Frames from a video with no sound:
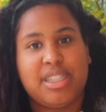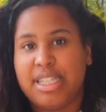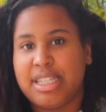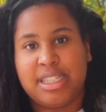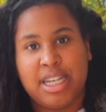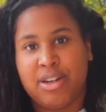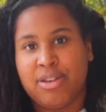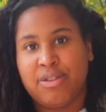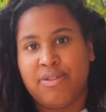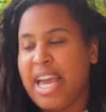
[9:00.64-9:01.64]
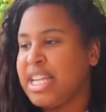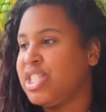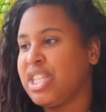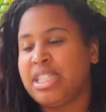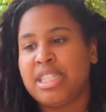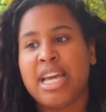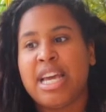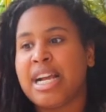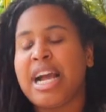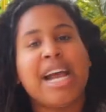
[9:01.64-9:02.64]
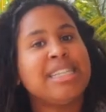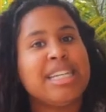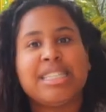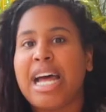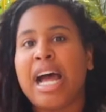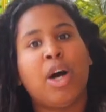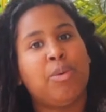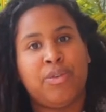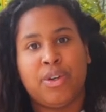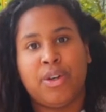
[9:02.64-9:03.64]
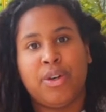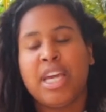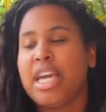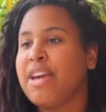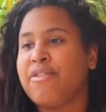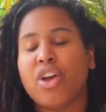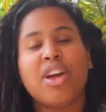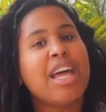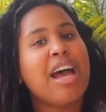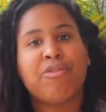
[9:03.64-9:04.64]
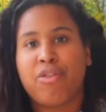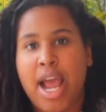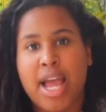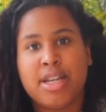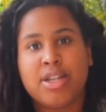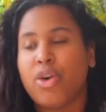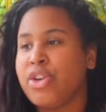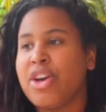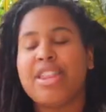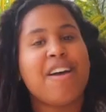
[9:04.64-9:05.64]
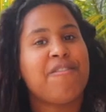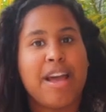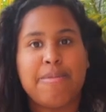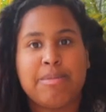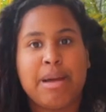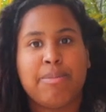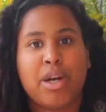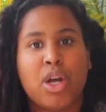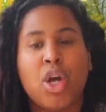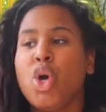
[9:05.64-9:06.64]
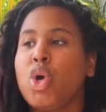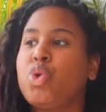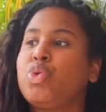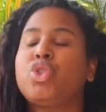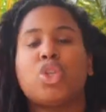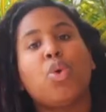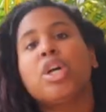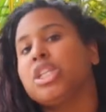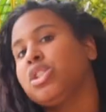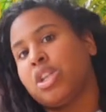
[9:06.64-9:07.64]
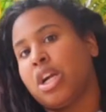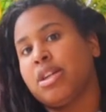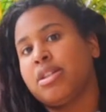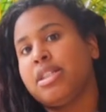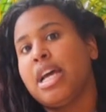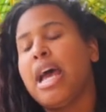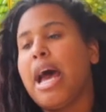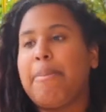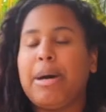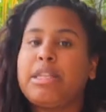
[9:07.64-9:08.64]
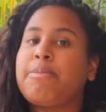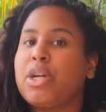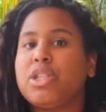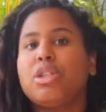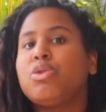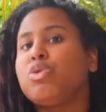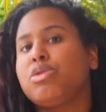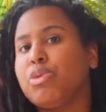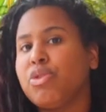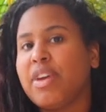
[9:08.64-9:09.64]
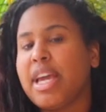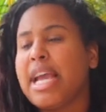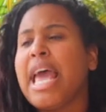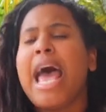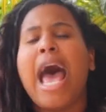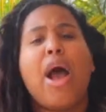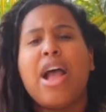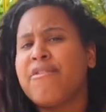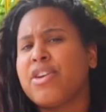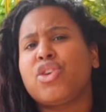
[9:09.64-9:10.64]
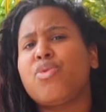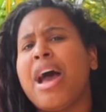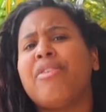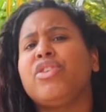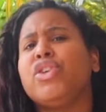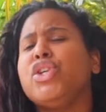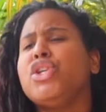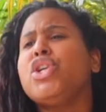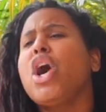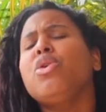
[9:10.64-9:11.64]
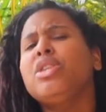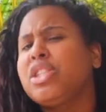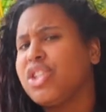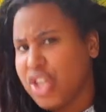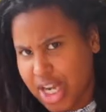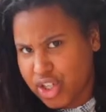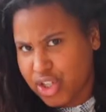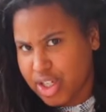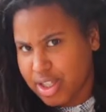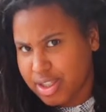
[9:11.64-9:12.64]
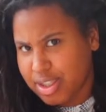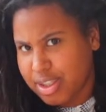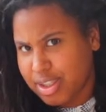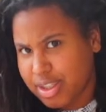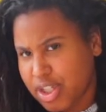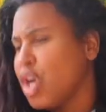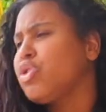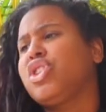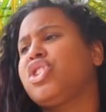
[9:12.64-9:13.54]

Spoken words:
to yourself. And just, guys, it's not helpful. If you're that friend or you're that family member who's so concerned about the person who's moving, however, you have no suggestions, no